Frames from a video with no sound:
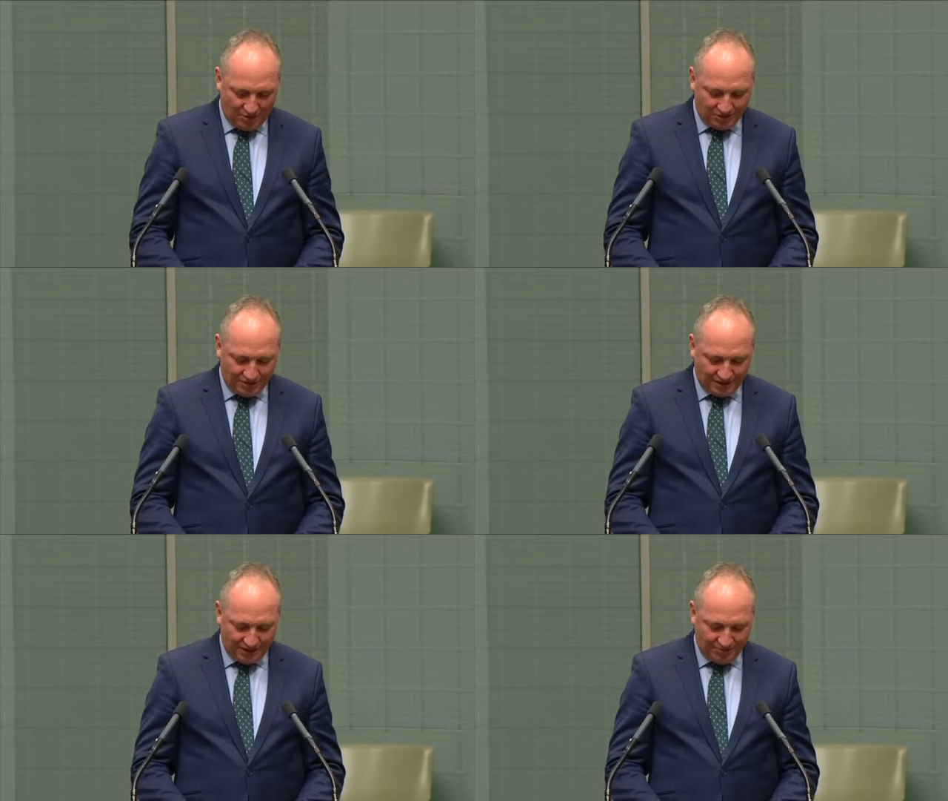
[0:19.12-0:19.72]

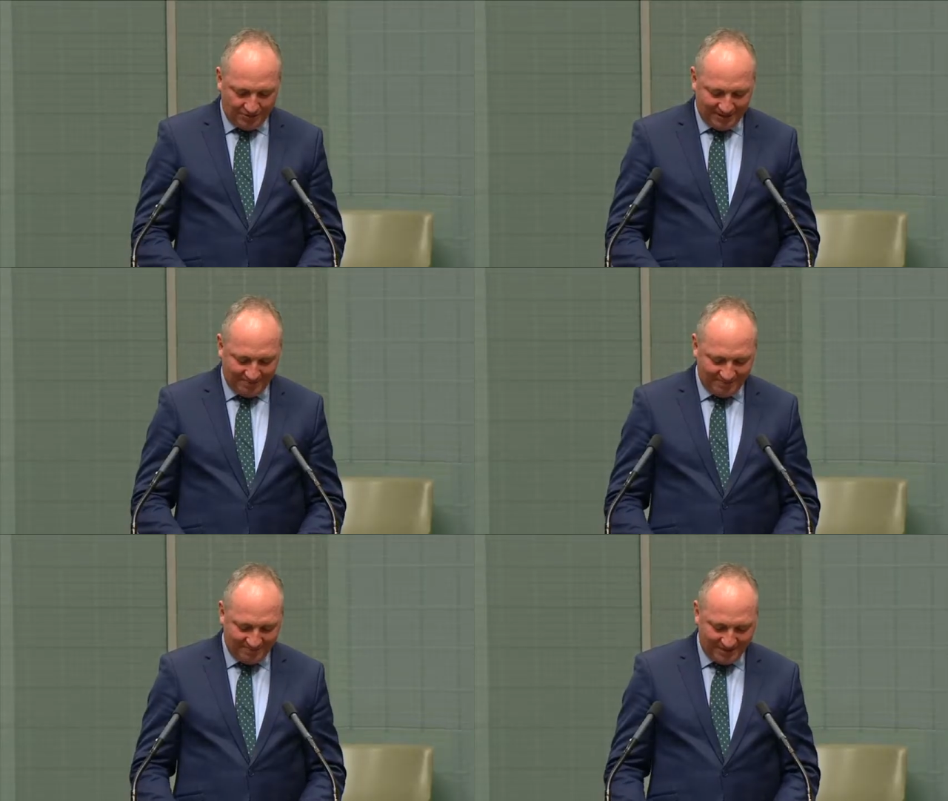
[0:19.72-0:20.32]
also
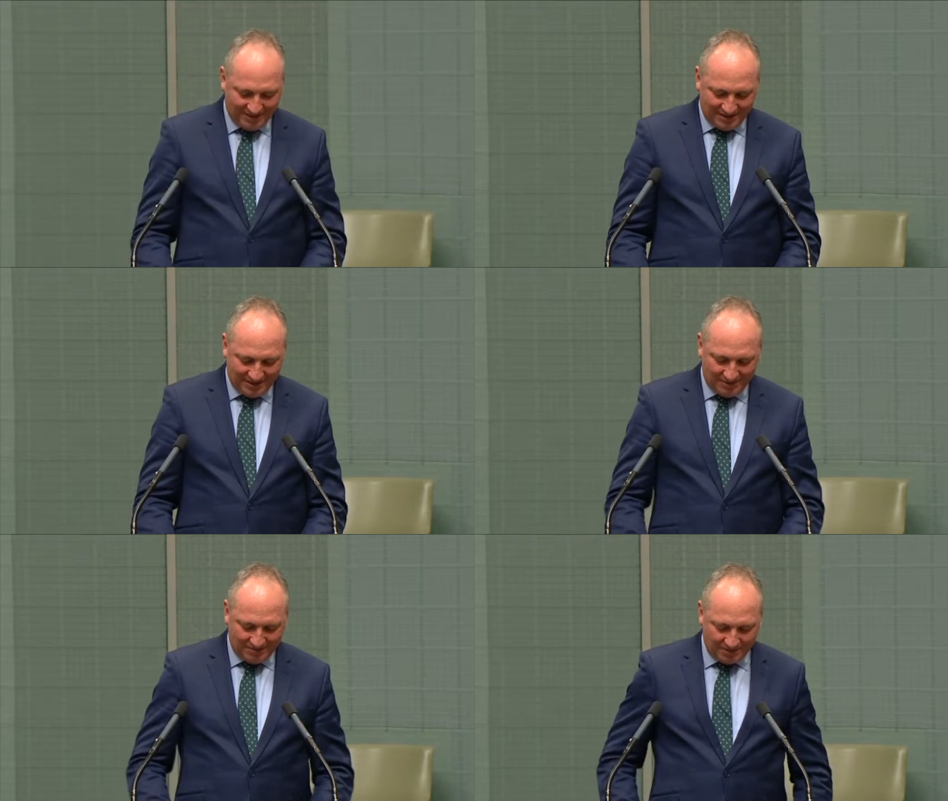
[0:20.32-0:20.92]
um, uh,
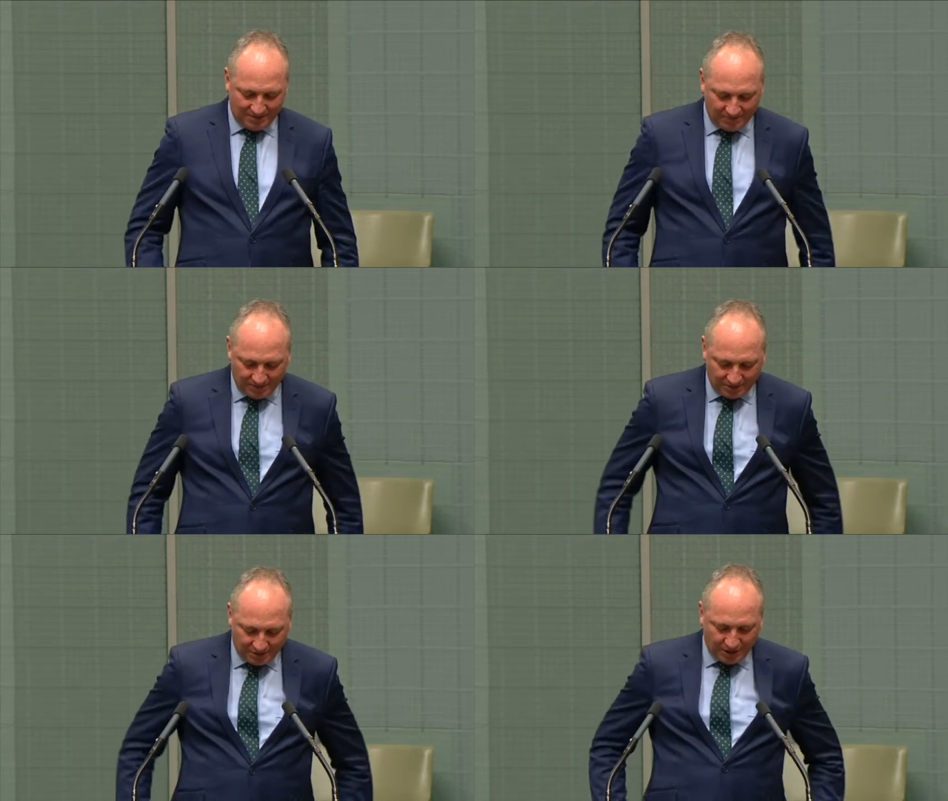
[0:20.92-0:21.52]

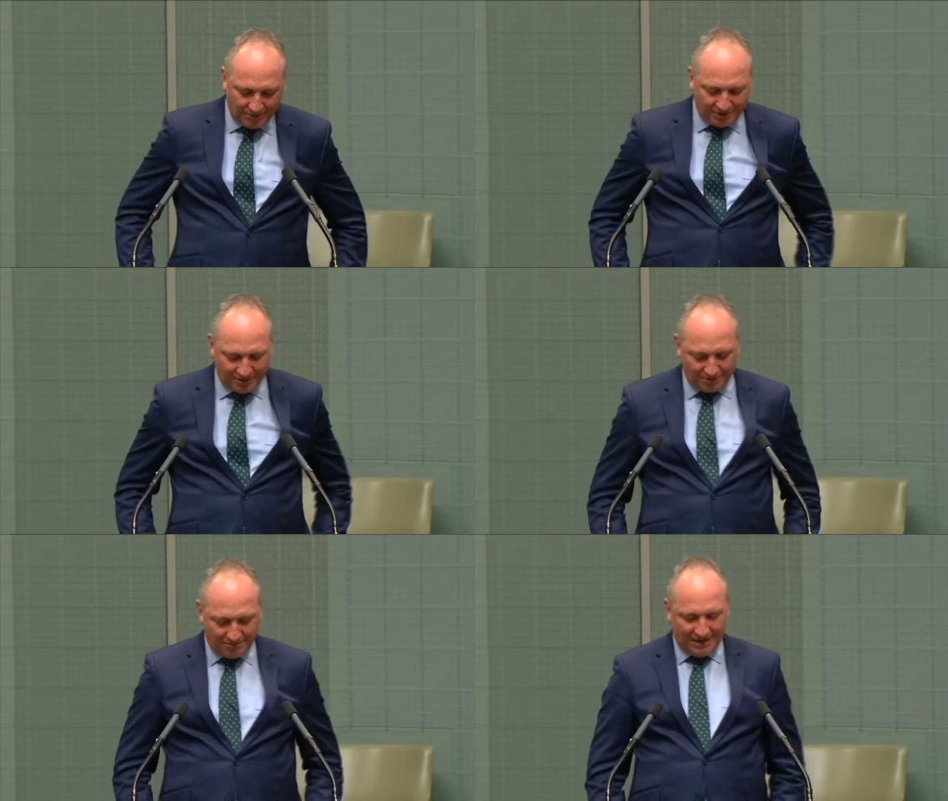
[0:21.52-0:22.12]
concur with her
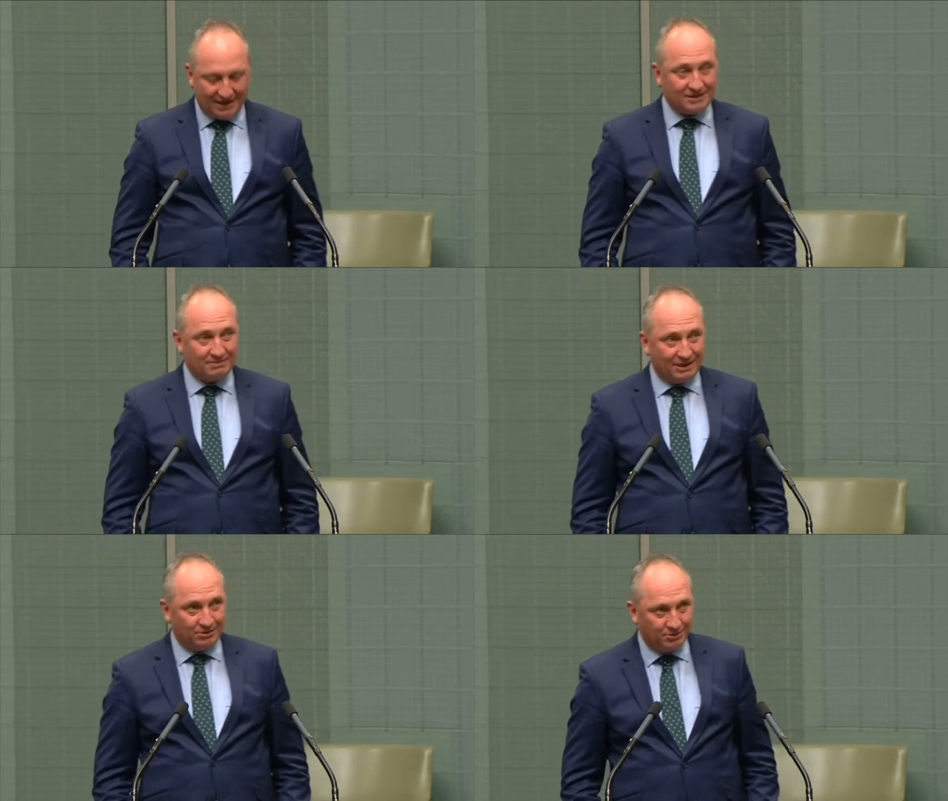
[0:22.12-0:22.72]
remarks
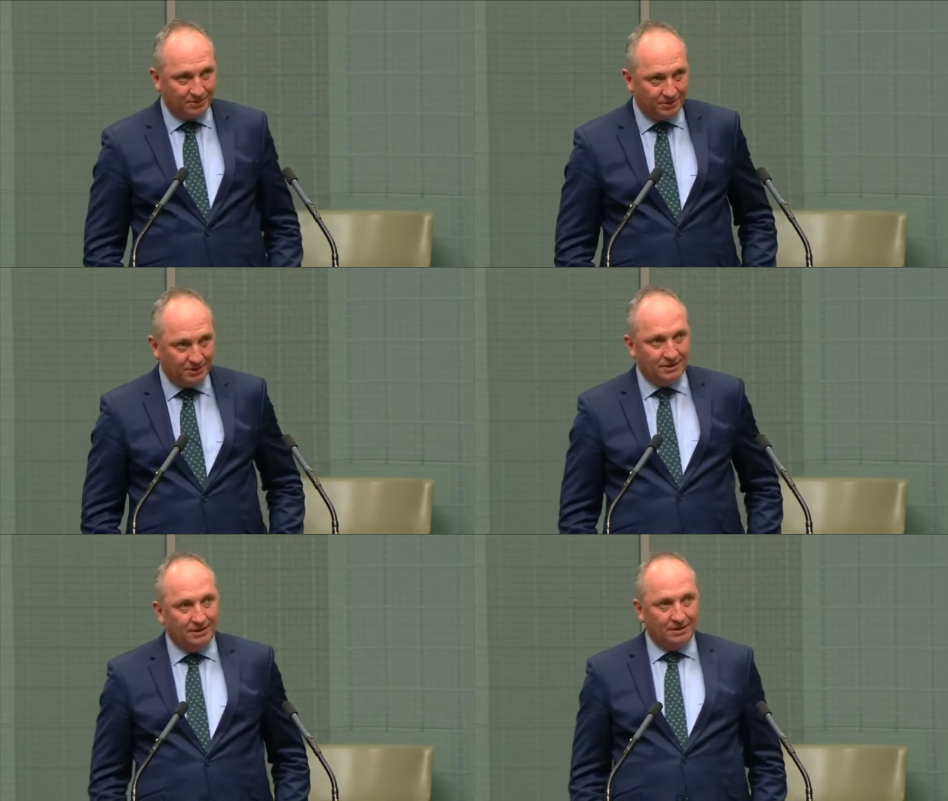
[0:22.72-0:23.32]
about all the
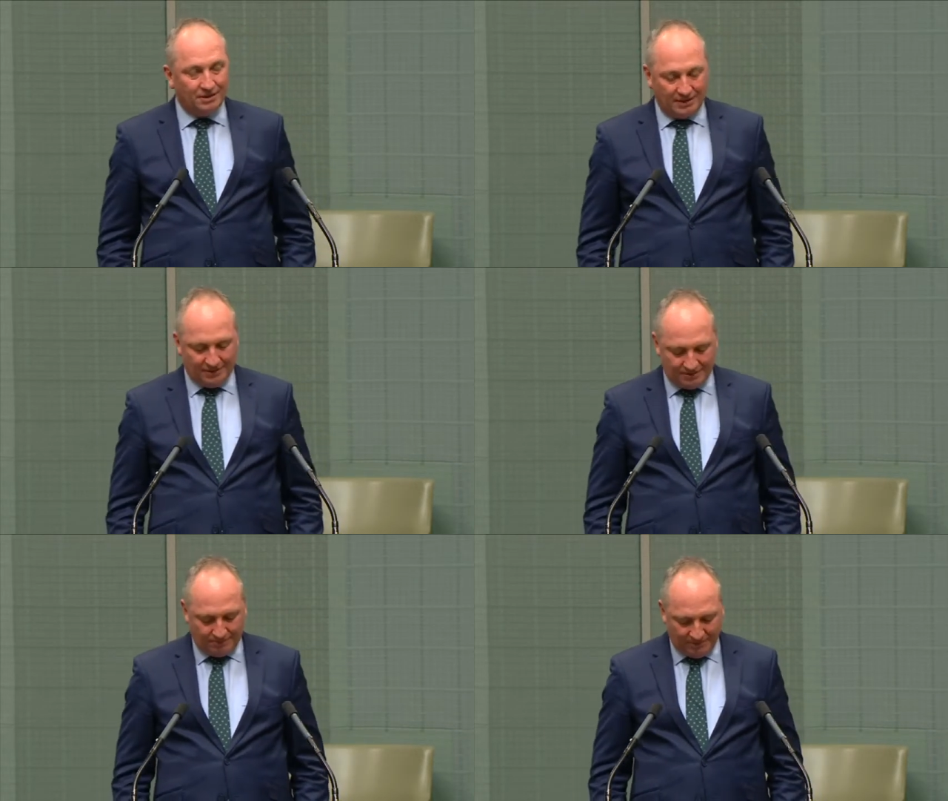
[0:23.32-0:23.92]

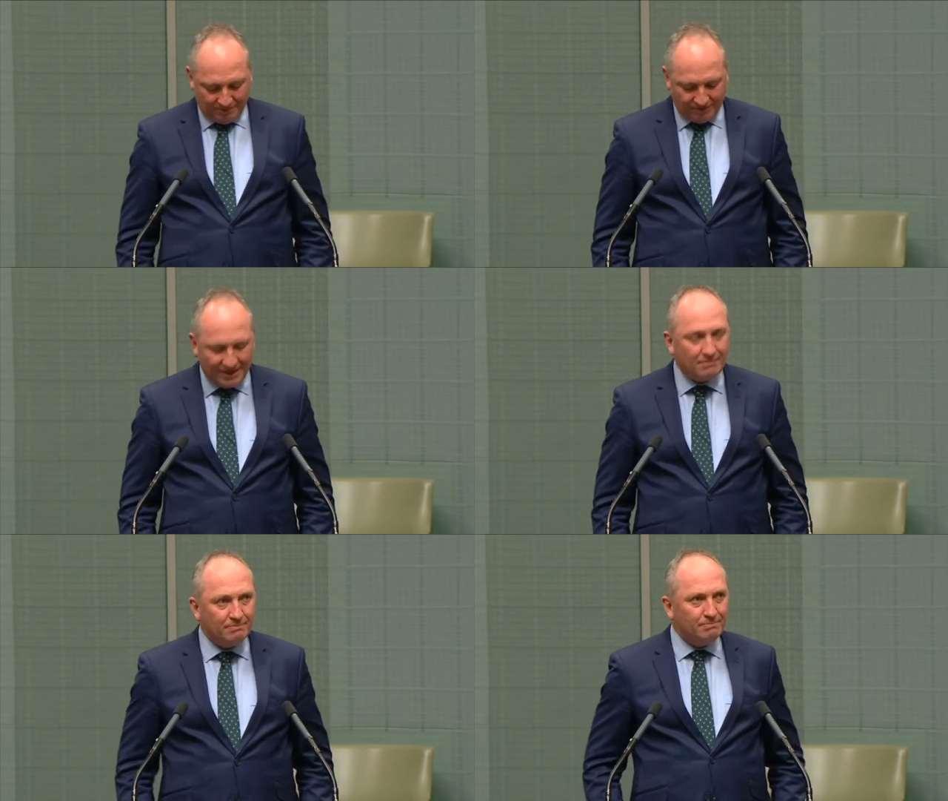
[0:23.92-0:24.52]
things that people have
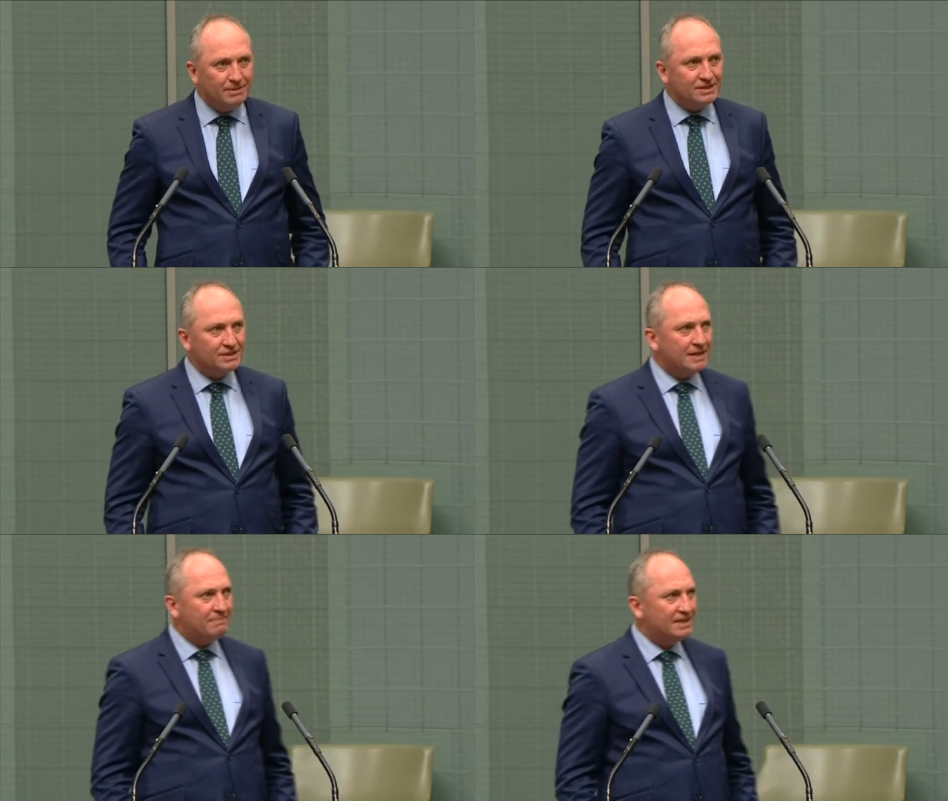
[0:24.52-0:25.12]
done. Mr
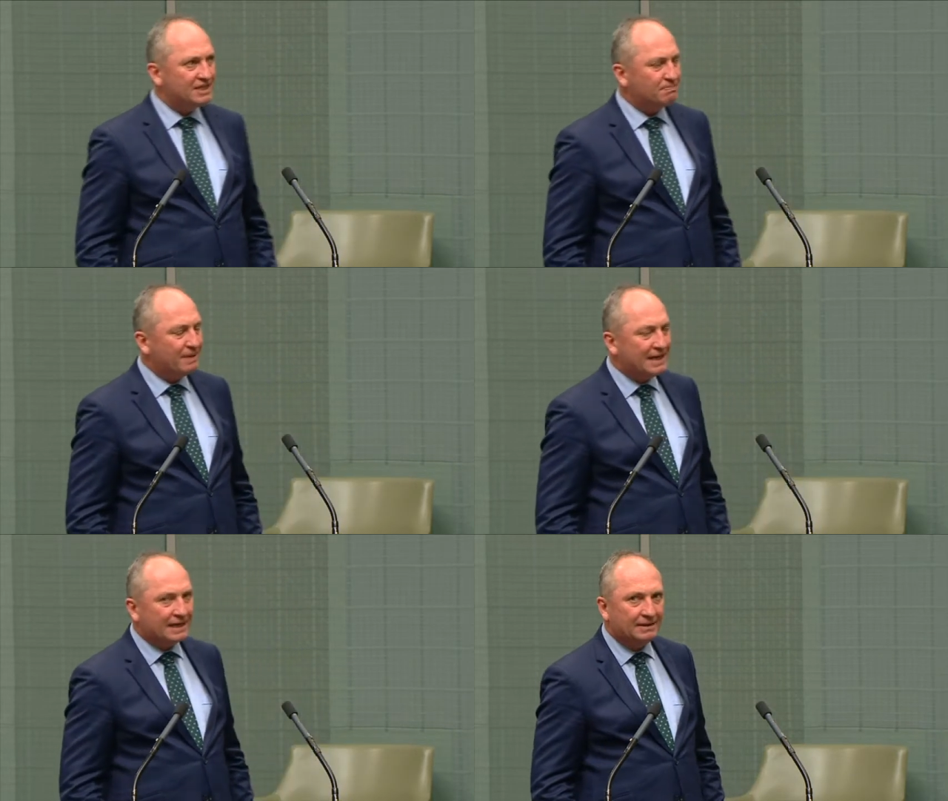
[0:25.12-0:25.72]
Deputy
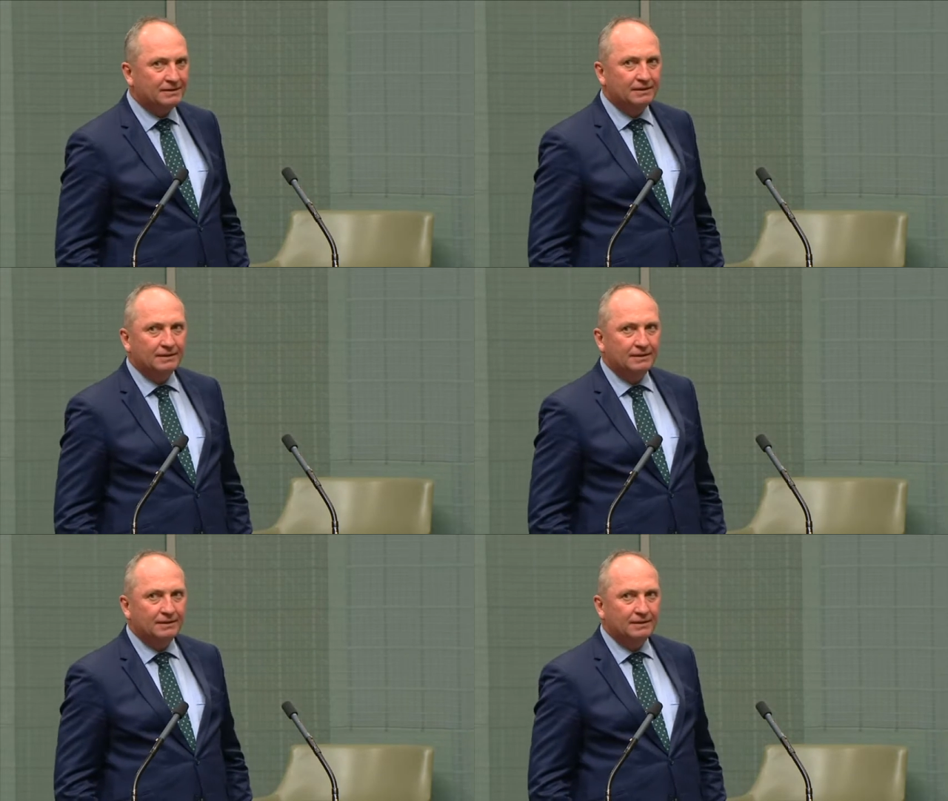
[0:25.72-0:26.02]
Speaker,